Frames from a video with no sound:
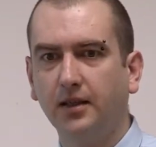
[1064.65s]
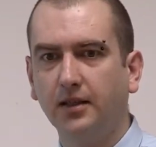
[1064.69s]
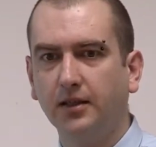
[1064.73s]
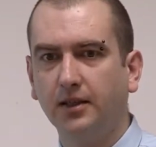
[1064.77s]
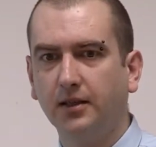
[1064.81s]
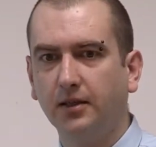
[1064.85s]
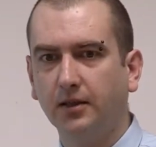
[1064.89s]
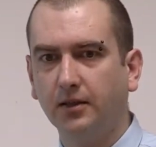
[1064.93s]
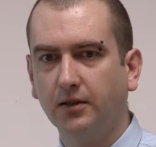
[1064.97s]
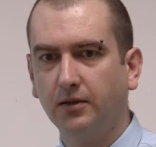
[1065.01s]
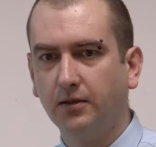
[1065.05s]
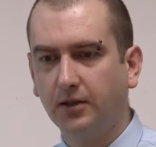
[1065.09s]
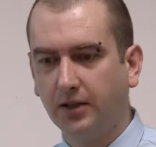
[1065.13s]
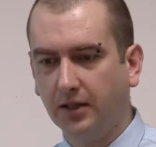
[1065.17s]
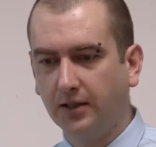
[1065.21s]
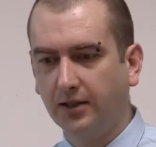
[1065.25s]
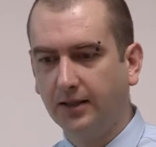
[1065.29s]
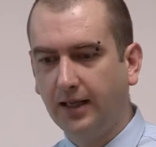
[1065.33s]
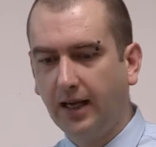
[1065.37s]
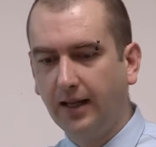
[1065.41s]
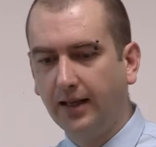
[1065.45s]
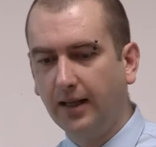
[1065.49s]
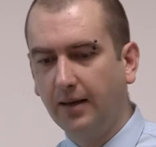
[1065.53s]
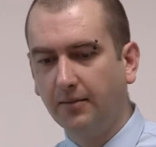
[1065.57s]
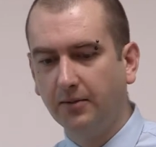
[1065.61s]
to
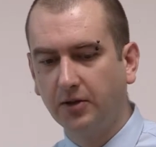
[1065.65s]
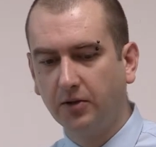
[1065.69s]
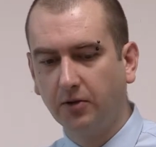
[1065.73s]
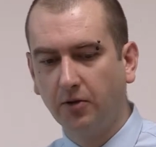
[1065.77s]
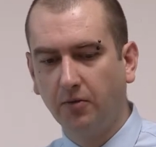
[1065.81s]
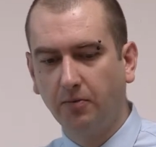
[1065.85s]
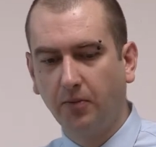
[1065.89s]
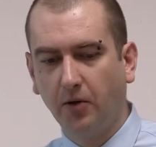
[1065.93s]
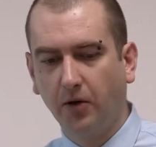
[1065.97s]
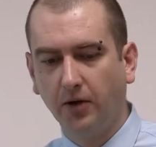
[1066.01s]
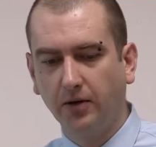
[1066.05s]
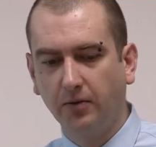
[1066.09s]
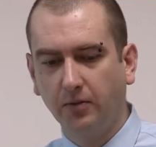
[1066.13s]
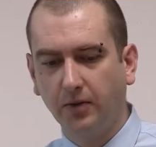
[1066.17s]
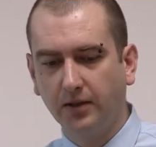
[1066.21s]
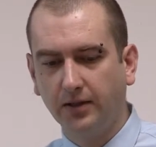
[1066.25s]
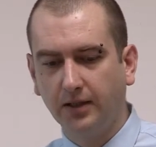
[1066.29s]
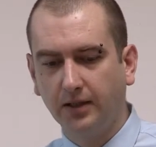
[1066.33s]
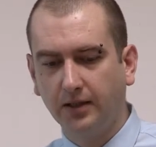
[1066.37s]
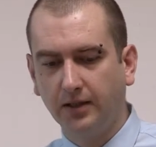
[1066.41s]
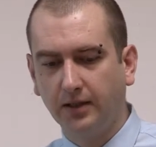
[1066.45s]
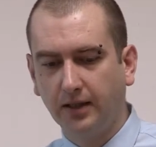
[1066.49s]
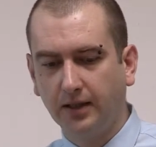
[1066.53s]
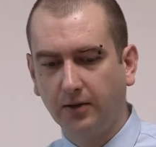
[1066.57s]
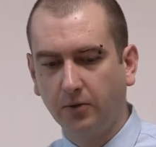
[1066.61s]
set them to a point which
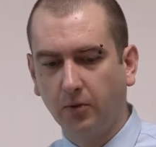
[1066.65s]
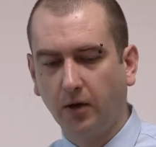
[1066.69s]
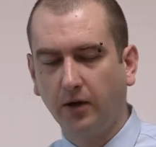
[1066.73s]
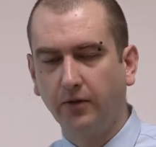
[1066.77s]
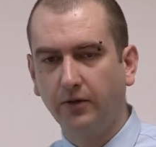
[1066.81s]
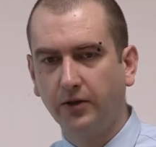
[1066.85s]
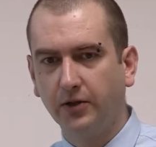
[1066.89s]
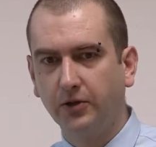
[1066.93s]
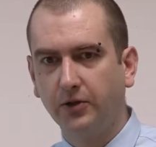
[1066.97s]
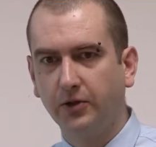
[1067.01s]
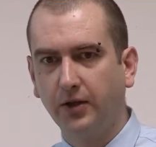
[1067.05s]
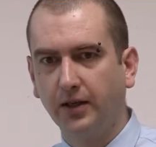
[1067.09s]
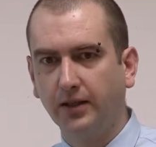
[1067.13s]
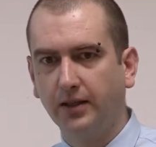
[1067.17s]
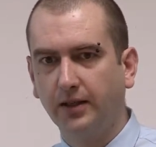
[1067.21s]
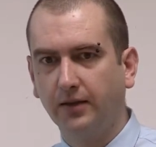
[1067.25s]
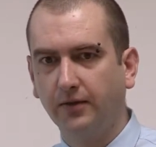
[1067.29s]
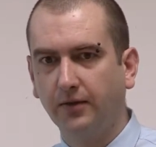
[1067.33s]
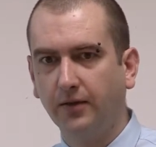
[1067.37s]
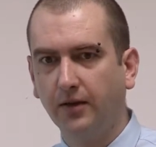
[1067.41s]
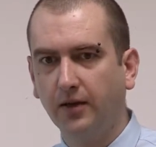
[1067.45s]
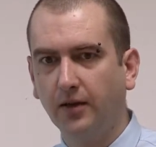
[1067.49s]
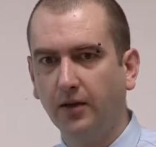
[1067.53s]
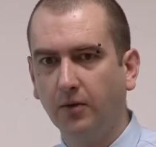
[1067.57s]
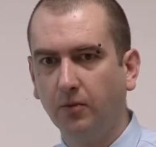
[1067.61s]
is quite
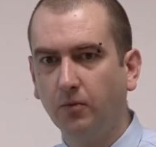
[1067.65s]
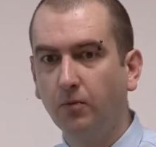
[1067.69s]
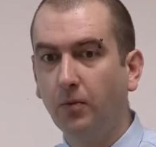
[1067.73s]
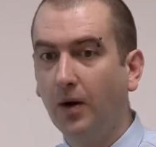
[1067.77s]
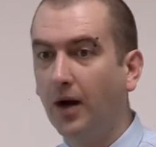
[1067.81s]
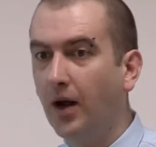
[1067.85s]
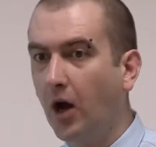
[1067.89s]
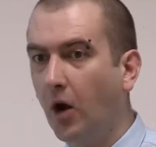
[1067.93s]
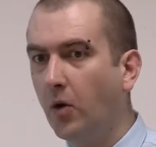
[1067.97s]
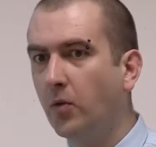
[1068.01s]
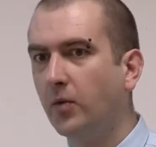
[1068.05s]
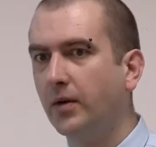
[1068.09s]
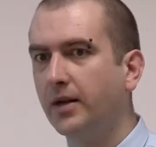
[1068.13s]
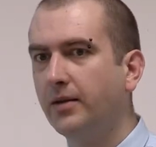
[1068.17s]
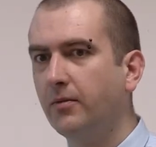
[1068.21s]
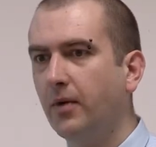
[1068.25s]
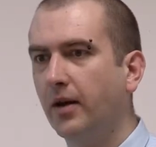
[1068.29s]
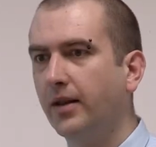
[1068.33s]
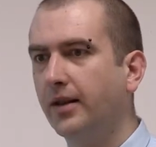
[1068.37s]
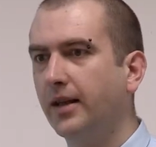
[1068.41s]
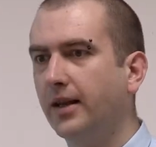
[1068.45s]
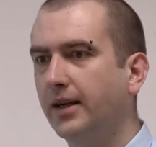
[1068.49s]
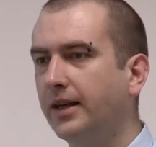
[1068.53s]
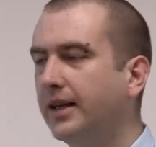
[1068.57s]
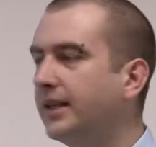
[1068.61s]
restrictive, but only
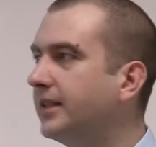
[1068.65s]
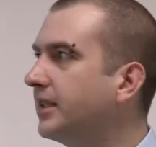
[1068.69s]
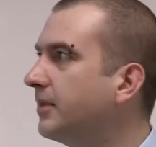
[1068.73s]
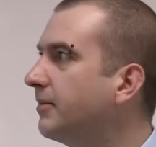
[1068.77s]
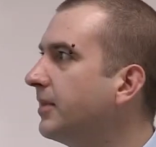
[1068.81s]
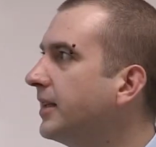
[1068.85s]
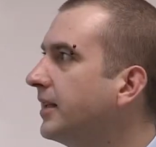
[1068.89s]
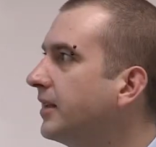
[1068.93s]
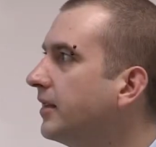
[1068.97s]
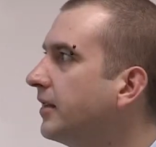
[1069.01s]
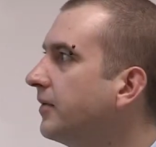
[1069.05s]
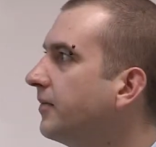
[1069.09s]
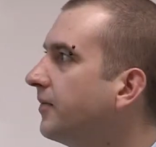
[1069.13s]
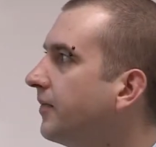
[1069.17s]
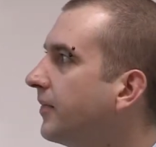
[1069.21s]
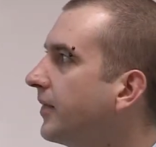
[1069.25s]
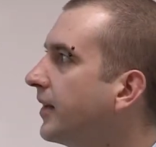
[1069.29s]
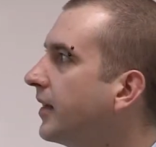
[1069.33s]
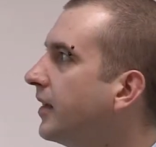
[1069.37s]
when they need to be done.